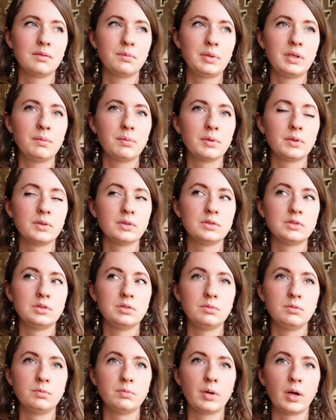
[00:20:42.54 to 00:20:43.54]
people
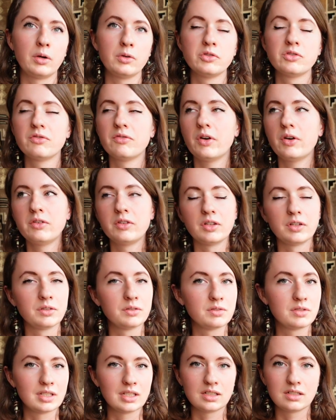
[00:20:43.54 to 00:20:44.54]
to post
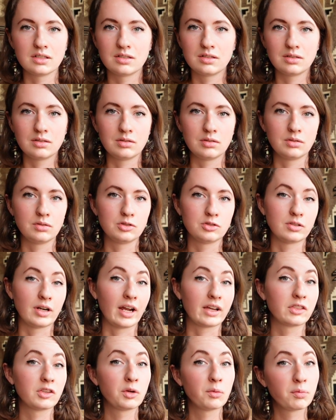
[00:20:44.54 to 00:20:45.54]
photos and to
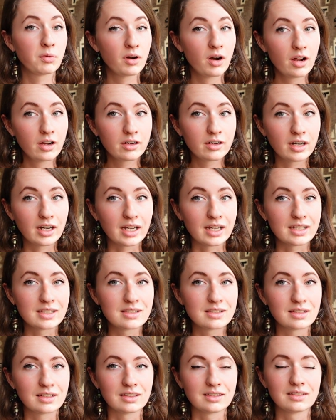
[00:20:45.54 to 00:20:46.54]
track their
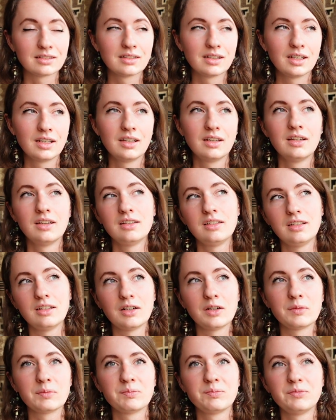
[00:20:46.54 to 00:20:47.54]
progress and, you
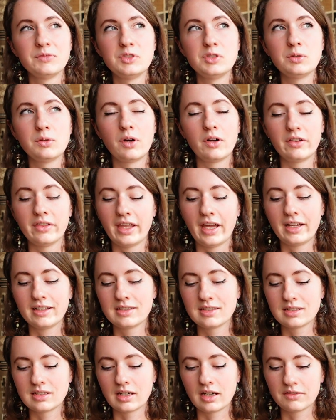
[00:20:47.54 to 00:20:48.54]
know, do all that
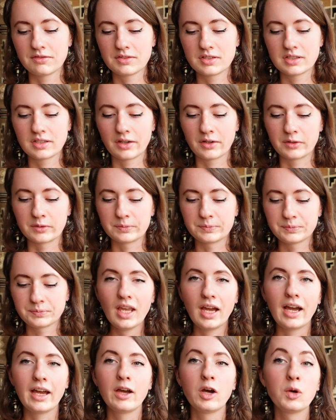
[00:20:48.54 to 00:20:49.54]
stuff. So
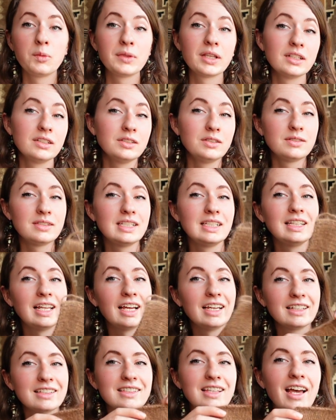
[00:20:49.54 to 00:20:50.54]
I hope that Lucy
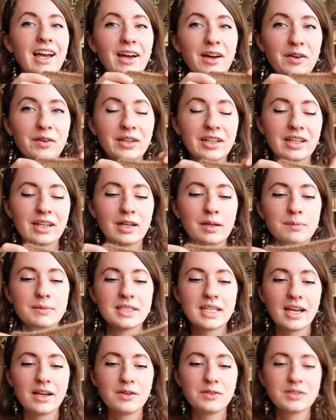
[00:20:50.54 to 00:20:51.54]
likes how it comes
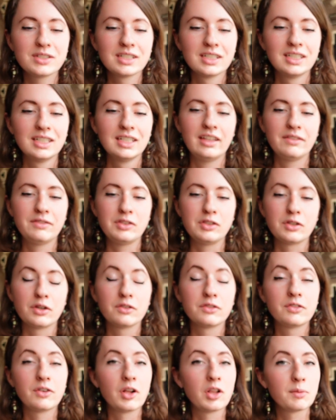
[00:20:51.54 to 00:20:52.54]
out. If you
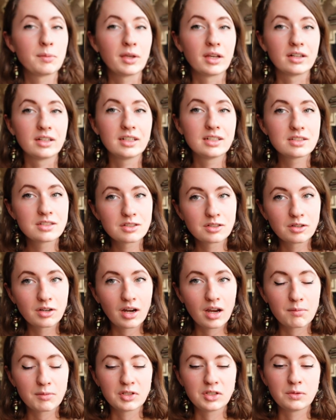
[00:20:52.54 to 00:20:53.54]
don't follow me on
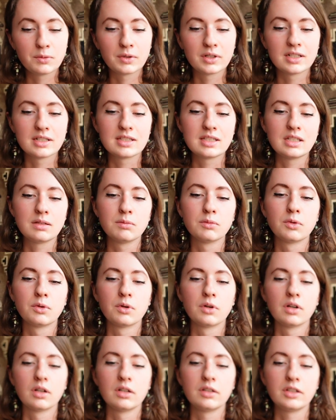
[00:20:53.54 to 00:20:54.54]
Instagram and you want to see
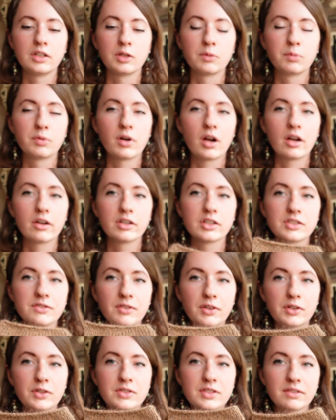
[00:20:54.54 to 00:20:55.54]
more, you know, progress
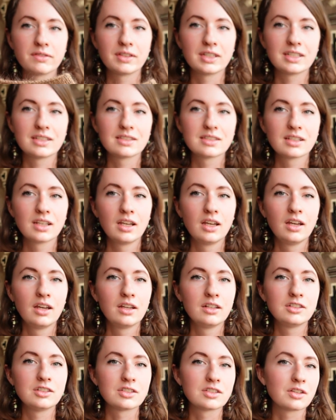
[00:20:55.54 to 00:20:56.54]
photos of this,
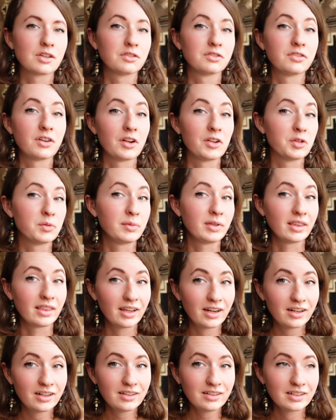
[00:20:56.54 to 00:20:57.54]
just go follow me
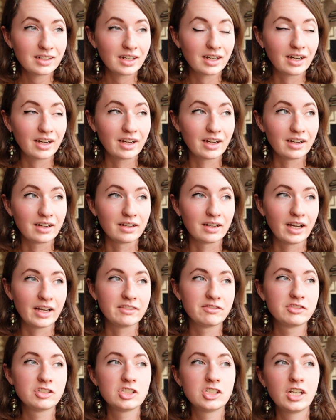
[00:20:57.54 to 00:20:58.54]
there.
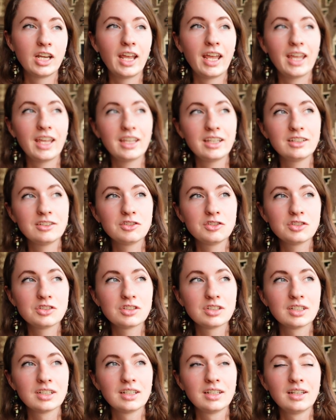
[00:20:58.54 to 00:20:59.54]
I've
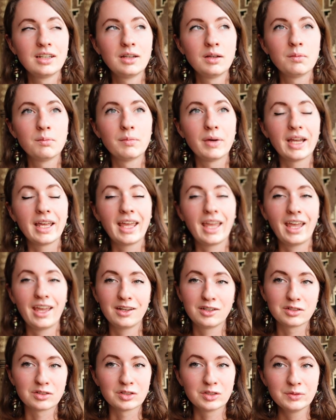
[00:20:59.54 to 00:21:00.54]
changed my
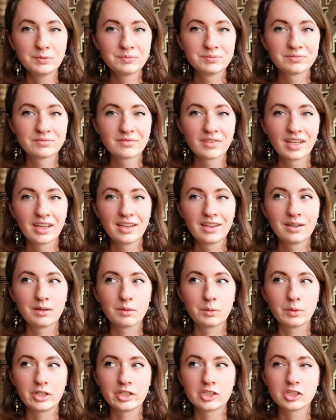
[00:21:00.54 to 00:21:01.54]
handle,
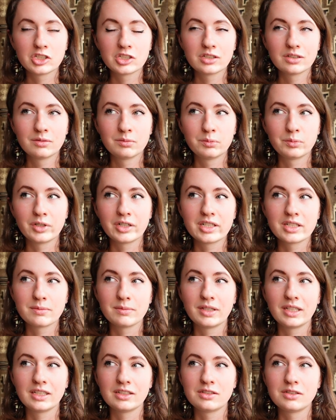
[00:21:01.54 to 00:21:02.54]
which brings
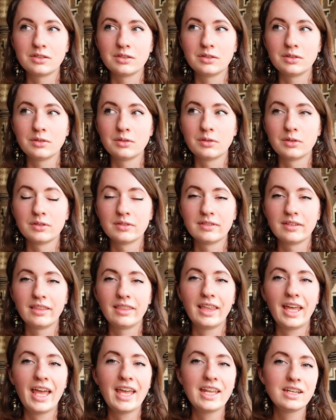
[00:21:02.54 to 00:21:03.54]
me to
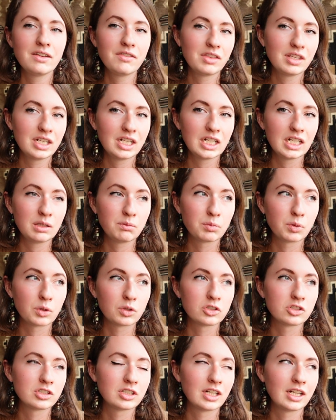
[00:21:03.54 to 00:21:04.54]
the of the knitting
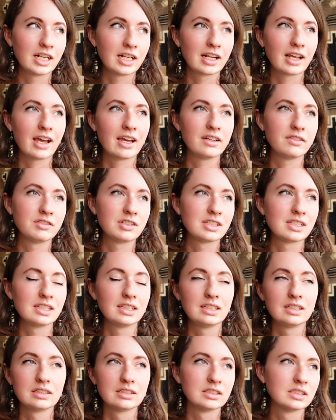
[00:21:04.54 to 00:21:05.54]
portion and kind of just a
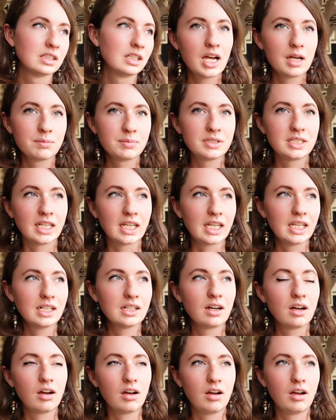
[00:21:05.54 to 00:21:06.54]
little update
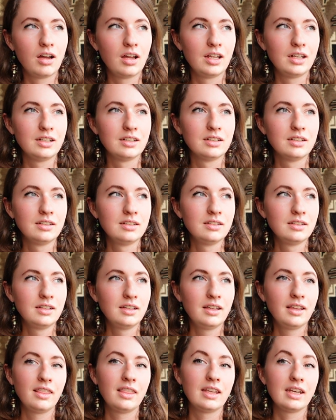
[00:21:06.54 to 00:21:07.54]
on
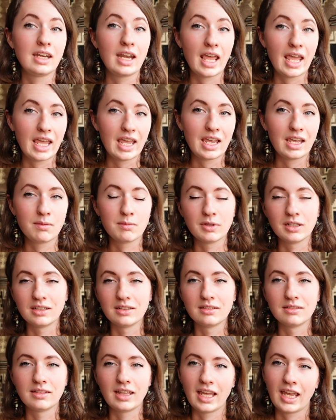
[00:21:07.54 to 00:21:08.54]
the name
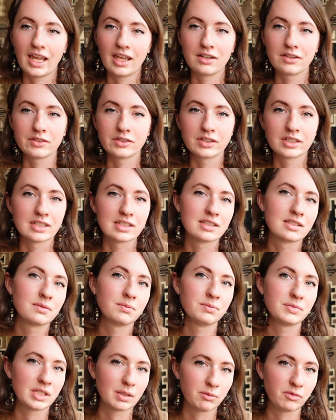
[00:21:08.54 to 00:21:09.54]
and the handle, because
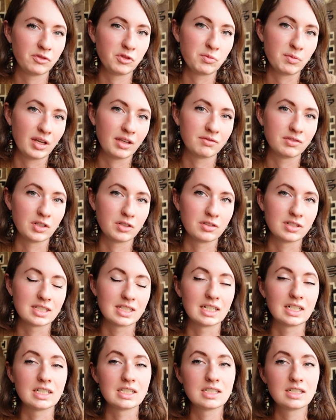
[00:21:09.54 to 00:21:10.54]
some of you may have noticed
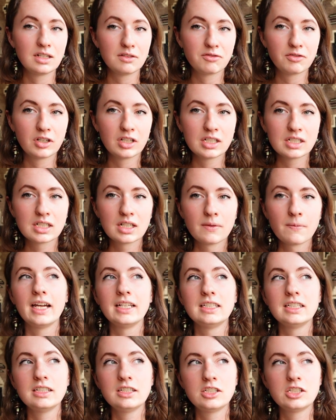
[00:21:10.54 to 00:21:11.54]
that it's different. I
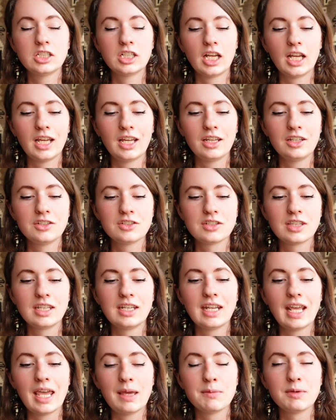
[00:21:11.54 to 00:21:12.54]
did change the
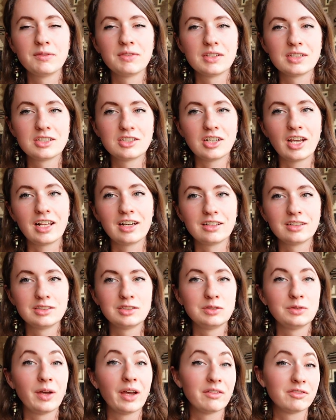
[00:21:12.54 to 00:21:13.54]
name of this channel
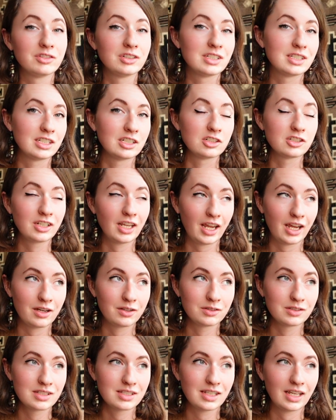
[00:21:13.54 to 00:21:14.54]
to Every Stitch
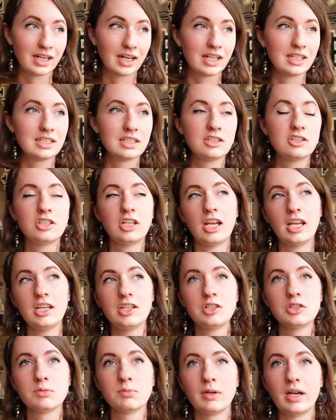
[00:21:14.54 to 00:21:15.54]
Counts, and I did
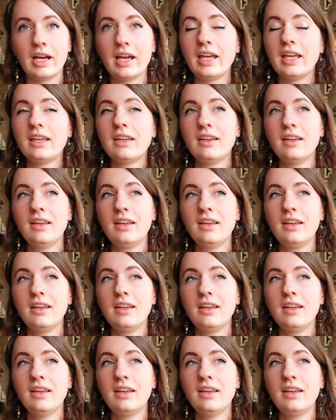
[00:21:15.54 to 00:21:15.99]
change my